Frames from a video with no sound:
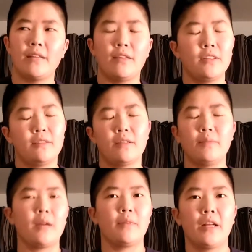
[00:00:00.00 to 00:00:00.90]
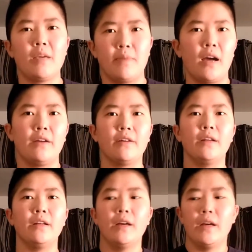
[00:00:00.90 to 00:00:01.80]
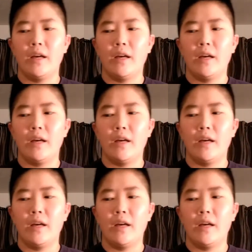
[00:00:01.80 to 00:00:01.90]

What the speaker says: that's definitely something I'm going to keep an eye on.